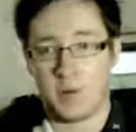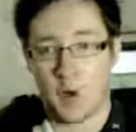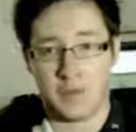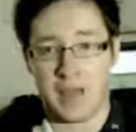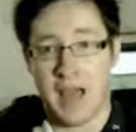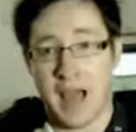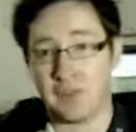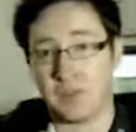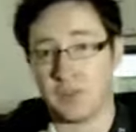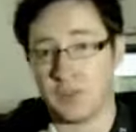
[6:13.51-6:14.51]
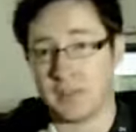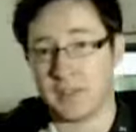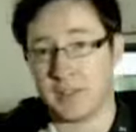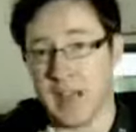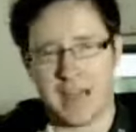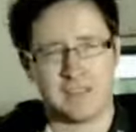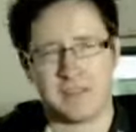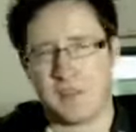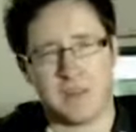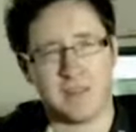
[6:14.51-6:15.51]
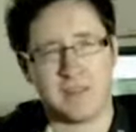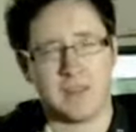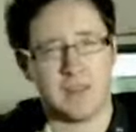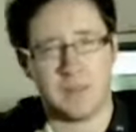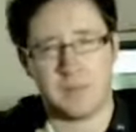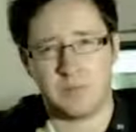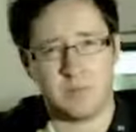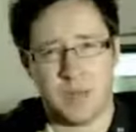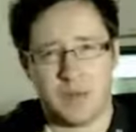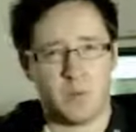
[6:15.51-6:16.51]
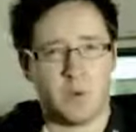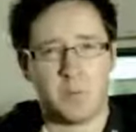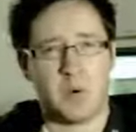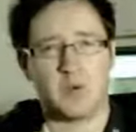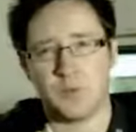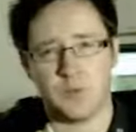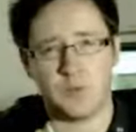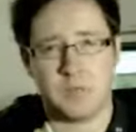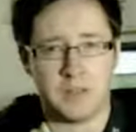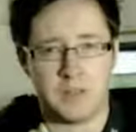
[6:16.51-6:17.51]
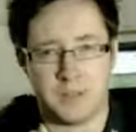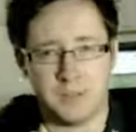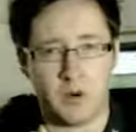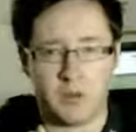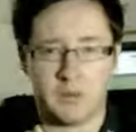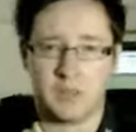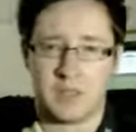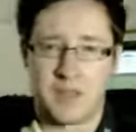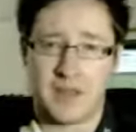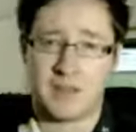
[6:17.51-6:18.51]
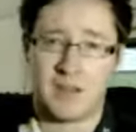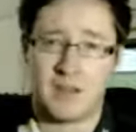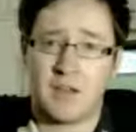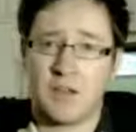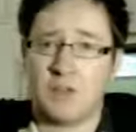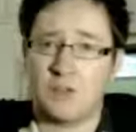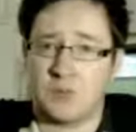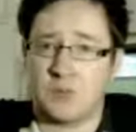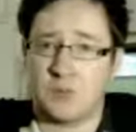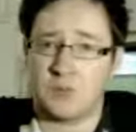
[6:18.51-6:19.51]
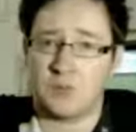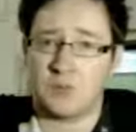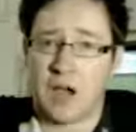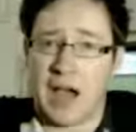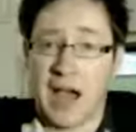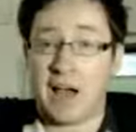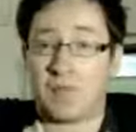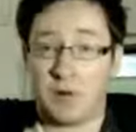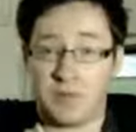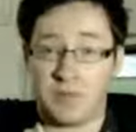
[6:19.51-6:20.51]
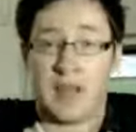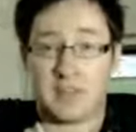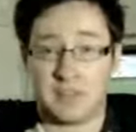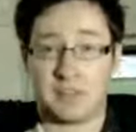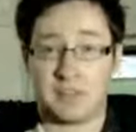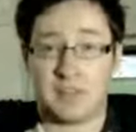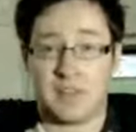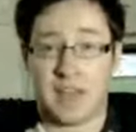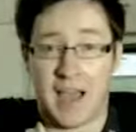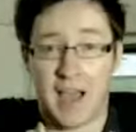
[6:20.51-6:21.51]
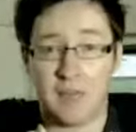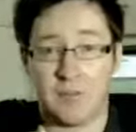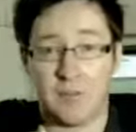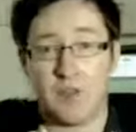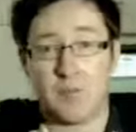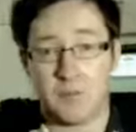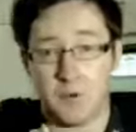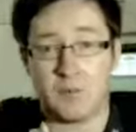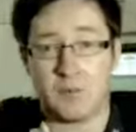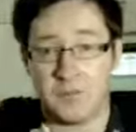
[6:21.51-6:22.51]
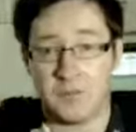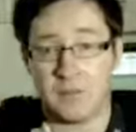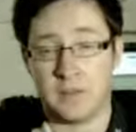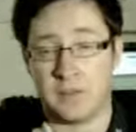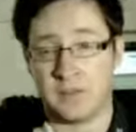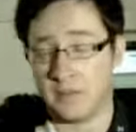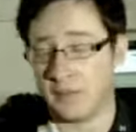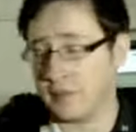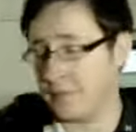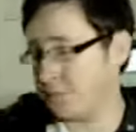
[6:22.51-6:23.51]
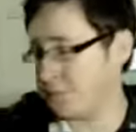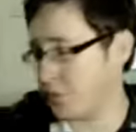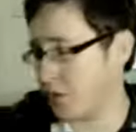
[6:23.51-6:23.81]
They probably have to like I heard somewhere that they, they spent 1.2 billion dollars in America to have all of the licensing that they have for all of the the